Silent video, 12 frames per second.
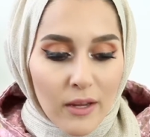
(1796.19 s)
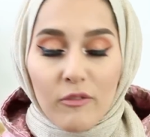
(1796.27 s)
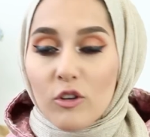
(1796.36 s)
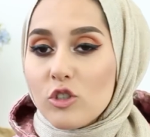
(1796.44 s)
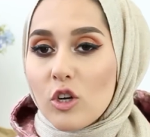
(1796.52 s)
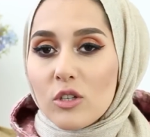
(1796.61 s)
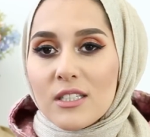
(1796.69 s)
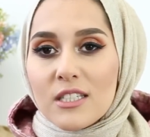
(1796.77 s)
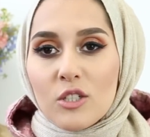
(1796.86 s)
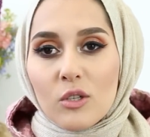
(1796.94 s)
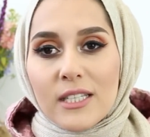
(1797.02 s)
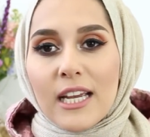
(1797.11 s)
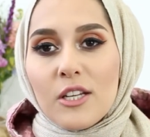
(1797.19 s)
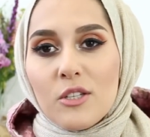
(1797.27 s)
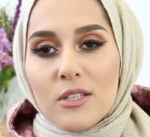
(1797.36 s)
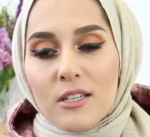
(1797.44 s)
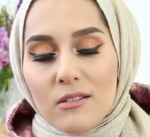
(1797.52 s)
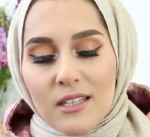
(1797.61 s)
If your doctor's not taking you
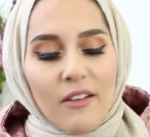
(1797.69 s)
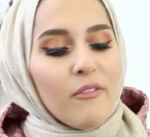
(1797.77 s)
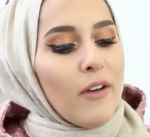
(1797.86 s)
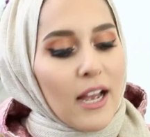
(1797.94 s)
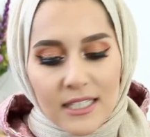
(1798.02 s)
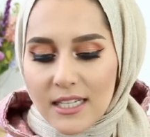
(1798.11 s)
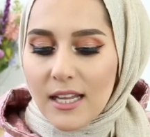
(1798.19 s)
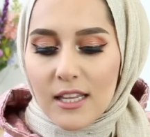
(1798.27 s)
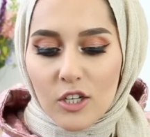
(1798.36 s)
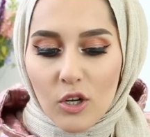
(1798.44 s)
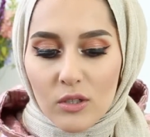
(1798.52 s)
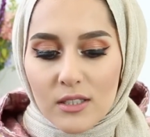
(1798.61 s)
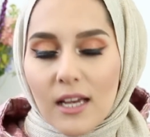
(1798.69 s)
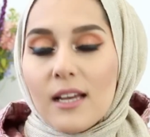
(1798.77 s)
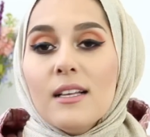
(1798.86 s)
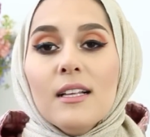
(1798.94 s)
seriously, find another doctor.